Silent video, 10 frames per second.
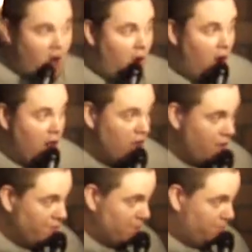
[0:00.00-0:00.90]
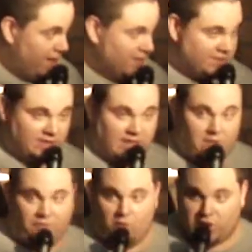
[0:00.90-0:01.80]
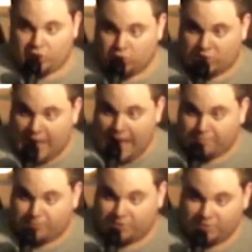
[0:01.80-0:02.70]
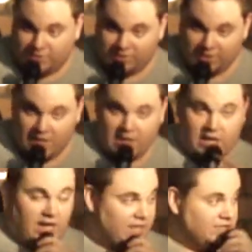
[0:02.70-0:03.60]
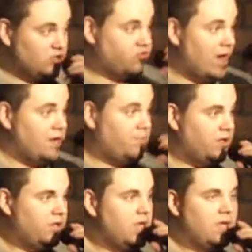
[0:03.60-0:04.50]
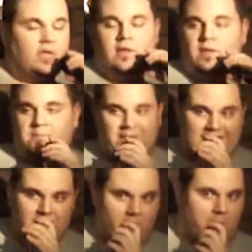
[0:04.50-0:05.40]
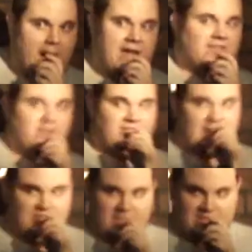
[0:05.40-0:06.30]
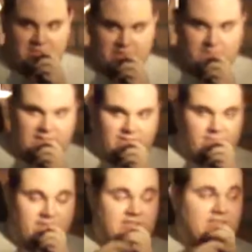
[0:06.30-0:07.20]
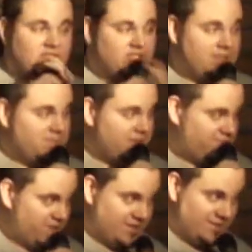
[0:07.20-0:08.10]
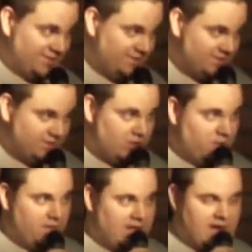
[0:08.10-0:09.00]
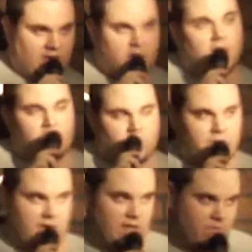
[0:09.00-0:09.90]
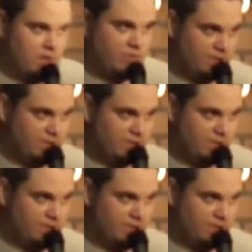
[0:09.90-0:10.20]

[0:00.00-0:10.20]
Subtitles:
All over the place, there's like 42 taps. It's incredible. But he won't buy it though, because that shit is too expensive, because he's a cheap motherfucker. So he'll be like, yo man, like why don't we